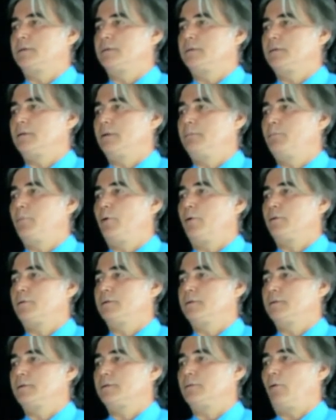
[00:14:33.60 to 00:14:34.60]

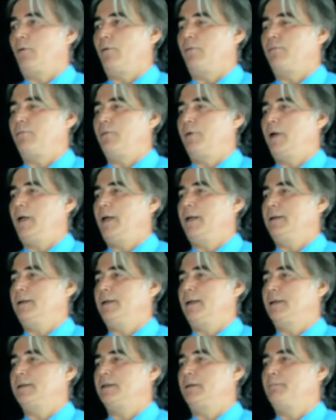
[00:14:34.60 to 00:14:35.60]
importance of land
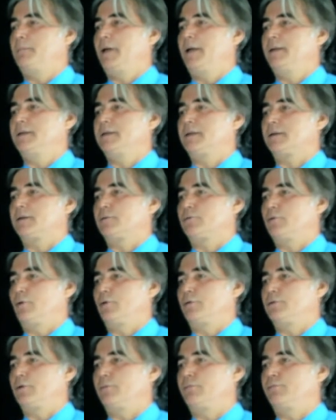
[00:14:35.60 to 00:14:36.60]
as a basic
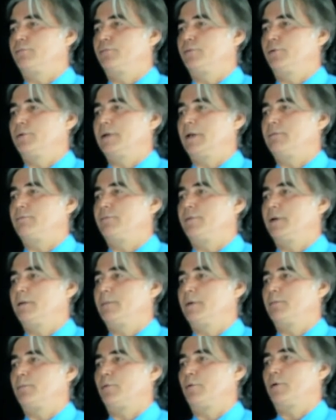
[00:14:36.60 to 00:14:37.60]
source of food and
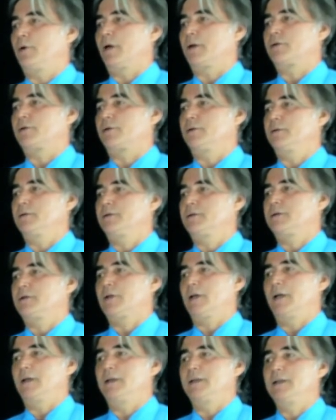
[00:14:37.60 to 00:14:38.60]
fiber production
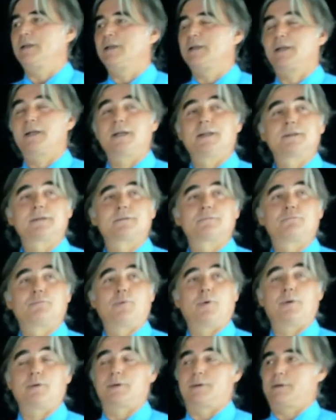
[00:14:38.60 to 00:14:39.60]
shall increase
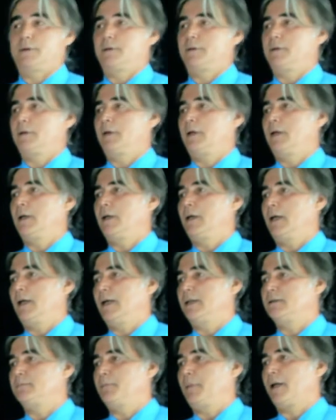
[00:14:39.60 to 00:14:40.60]
further
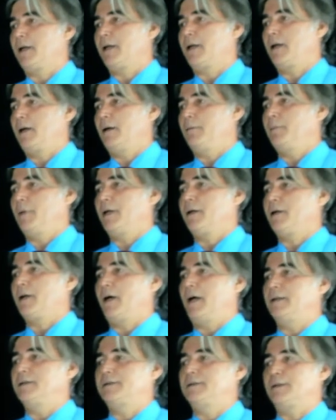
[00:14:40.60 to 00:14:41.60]
as
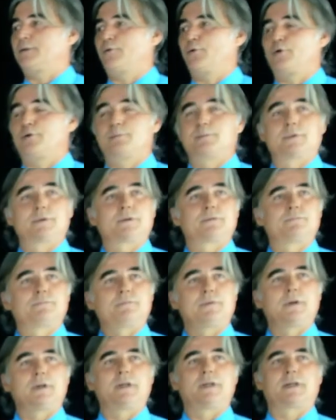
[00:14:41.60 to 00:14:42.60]
mankind's requirement
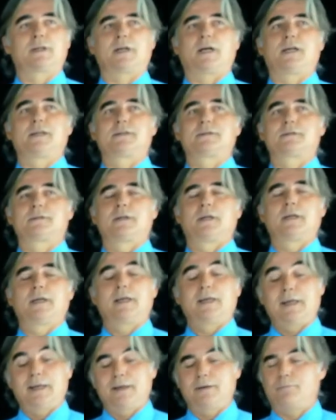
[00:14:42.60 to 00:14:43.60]
will increase
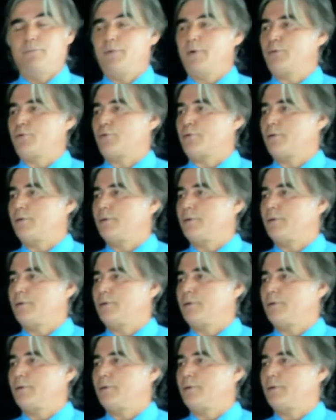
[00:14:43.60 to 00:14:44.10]
in the future.